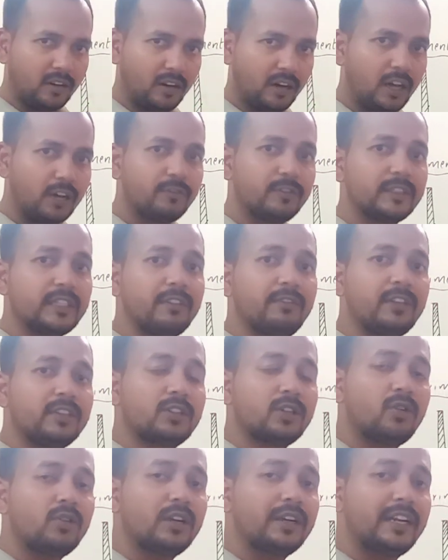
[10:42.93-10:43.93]
or they
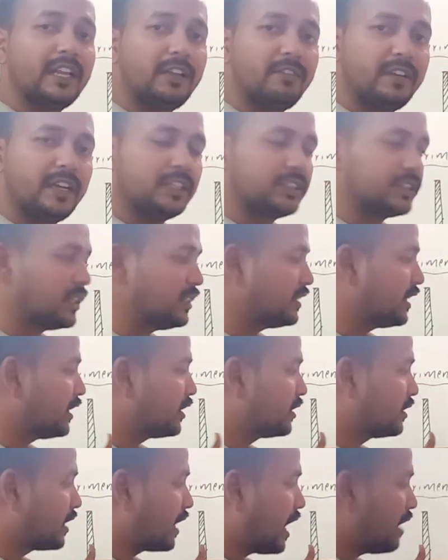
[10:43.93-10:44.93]
without deviation
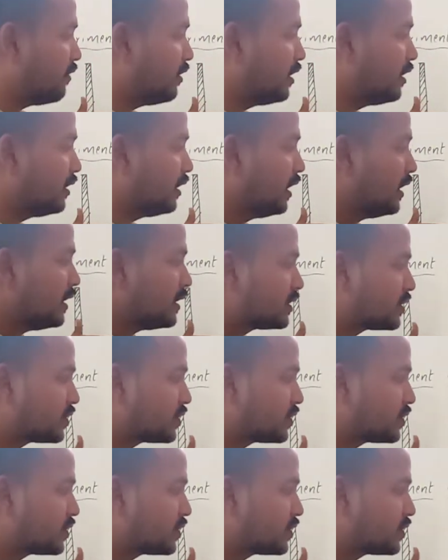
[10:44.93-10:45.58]
they travel